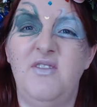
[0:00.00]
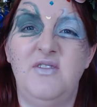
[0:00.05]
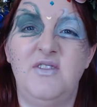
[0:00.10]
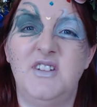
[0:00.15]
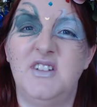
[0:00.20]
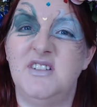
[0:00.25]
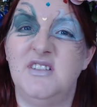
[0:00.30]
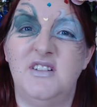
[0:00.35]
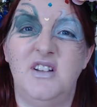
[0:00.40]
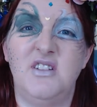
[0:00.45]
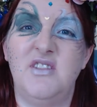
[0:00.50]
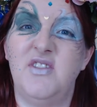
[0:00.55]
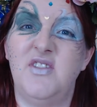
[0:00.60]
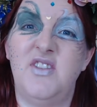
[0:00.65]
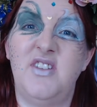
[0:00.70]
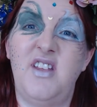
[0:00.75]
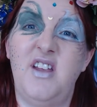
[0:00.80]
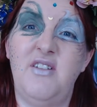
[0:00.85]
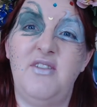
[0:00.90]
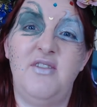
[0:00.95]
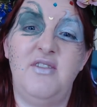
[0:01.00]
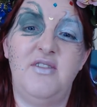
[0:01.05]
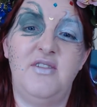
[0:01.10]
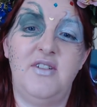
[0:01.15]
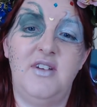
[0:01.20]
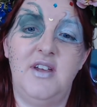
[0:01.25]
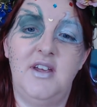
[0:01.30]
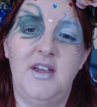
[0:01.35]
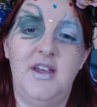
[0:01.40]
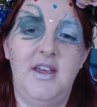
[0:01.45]
just lots of stuff.
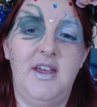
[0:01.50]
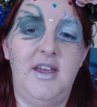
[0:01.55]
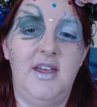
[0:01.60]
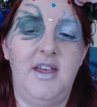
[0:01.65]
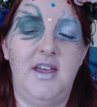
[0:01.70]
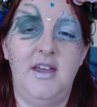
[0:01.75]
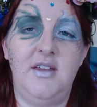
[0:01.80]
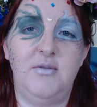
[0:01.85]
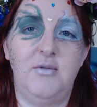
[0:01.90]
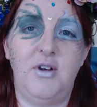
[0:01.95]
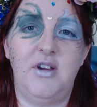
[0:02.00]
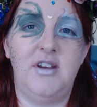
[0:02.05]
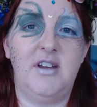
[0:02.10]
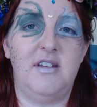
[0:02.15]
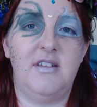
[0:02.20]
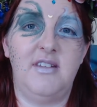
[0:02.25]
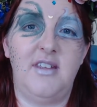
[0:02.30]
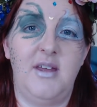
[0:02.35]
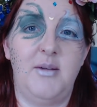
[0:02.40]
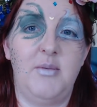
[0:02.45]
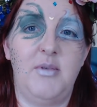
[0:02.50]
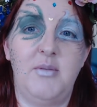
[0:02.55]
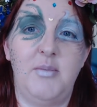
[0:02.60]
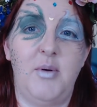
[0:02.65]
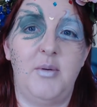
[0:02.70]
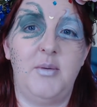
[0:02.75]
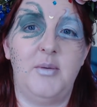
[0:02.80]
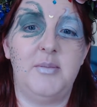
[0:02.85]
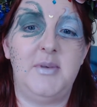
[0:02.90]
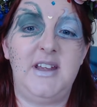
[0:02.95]
And right now Sam's
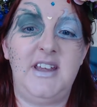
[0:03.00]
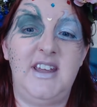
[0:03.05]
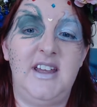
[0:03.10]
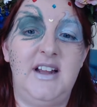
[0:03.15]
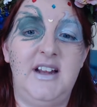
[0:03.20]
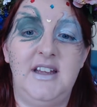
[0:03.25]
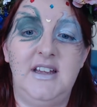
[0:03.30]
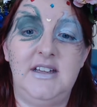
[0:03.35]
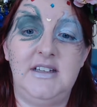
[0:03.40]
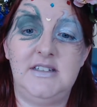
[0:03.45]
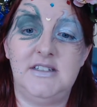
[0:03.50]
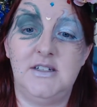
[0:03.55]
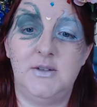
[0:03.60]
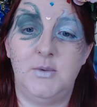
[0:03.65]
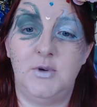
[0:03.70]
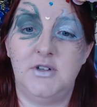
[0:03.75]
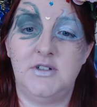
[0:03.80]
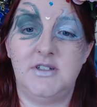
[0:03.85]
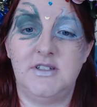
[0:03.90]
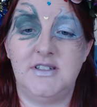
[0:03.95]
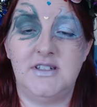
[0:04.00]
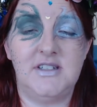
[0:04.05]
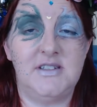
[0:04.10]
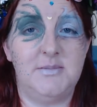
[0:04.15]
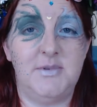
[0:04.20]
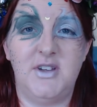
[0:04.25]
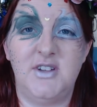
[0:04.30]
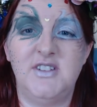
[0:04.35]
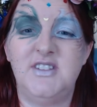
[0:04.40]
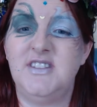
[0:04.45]
probably giggling as she watches this
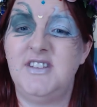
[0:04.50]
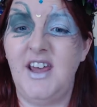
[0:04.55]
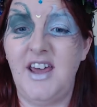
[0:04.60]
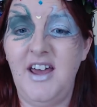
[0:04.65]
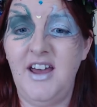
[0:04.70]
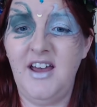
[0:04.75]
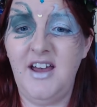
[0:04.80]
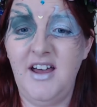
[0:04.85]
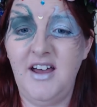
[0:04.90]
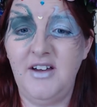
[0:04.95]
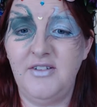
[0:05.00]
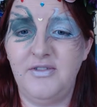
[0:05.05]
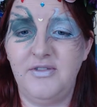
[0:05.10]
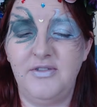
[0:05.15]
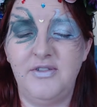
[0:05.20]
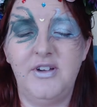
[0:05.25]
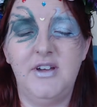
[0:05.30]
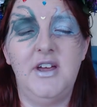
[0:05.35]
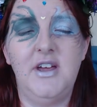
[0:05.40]
because stuff.